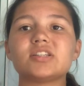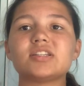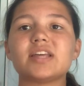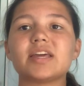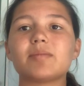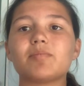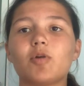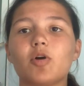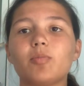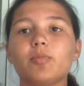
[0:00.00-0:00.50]

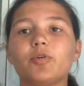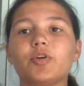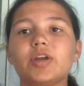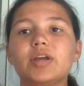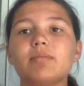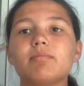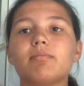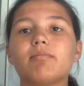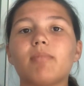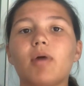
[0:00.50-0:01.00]
like Mote Marine
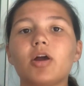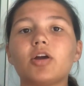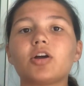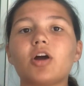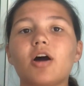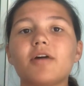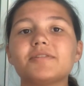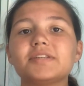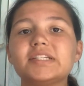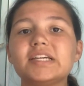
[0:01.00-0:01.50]
mark
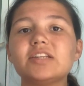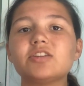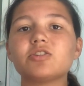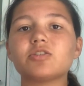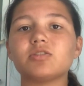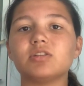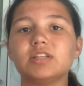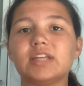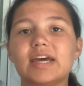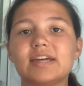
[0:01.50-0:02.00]
off sea
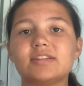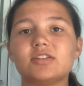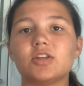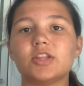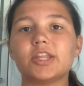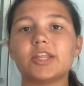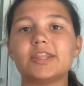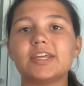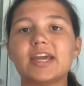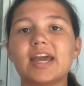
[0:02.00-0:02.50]
turtle nests so
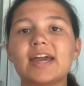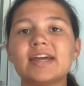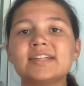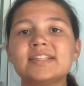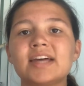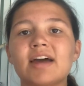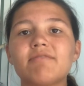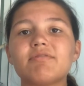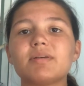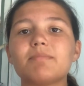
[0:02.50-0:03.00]
that the eggs
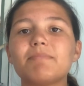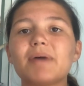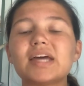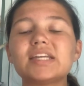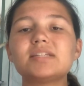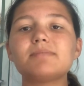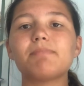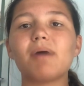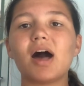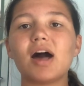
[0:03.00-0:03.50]
have the
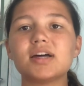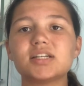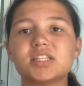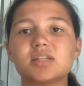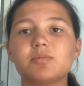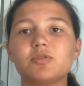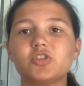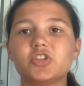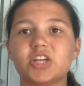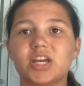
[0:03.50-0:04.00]
best
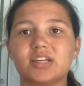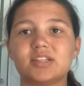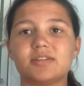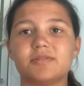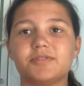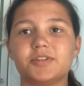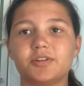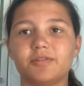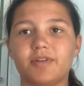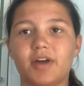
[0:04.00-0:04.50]
possible chance of
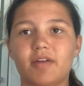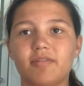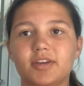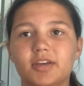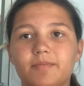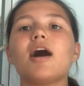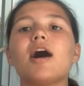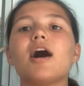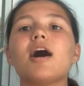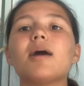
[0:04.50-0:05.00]
surviving.
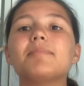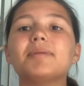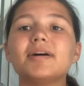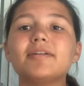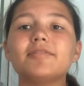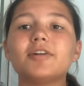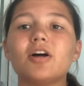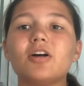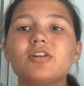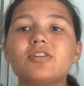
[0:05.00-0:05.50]
Above
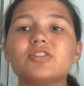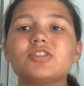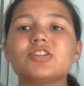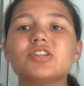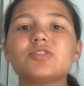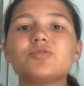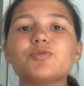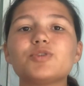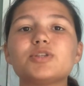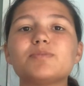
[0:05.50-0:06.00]
all,
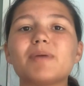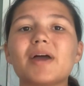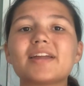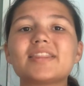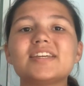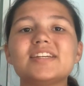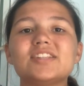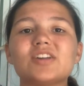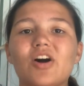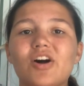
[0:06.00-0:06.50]
just respect
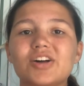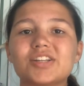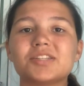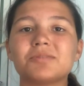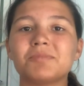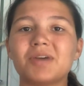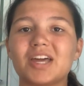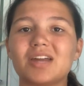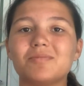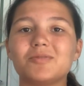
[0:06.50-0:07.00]
these awesome
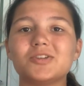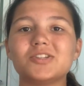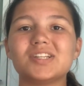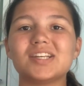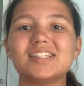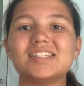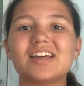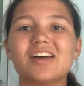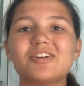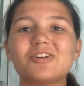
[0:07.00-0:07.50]
animals
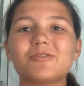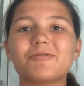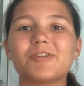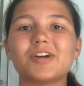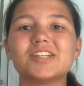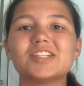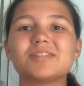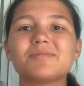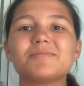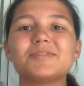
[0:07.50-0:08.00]
and tell your
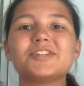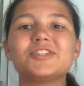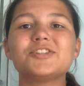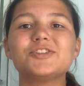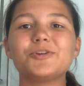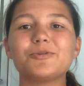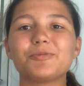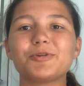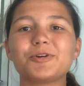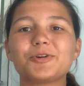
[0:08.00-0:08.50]
friends some
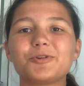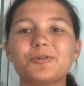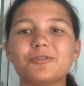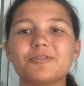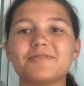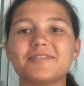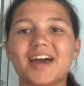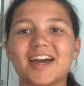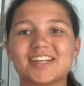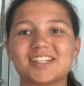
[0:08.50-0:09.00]
super cool
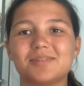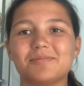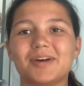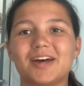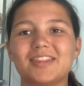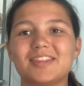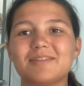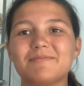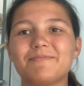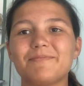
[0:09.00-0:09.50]
facts
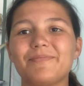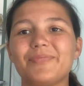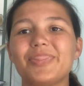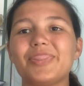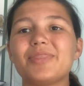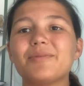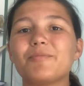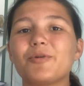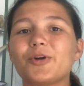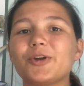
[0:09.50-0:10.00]
about them.
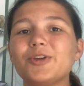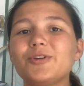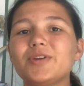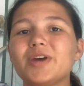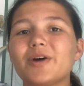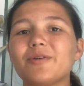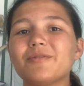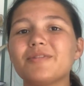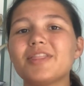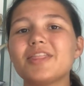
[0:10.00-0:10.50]
The more you
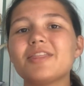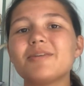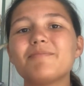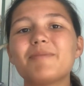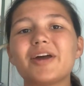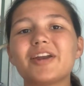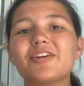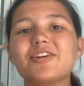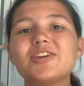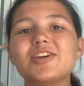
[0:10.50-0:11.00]
know, the
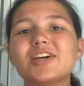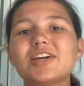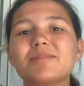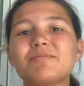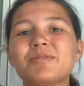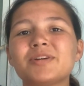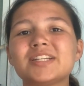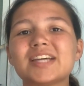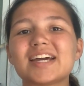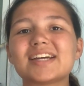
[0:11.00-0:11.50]
better you can
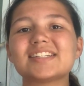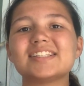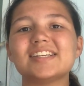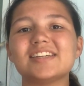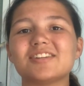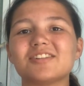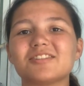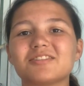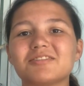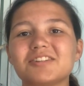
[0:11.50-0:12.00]
protect sea
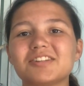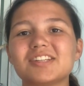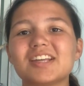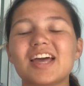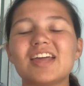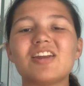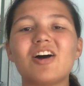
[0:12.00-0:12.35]
turtles and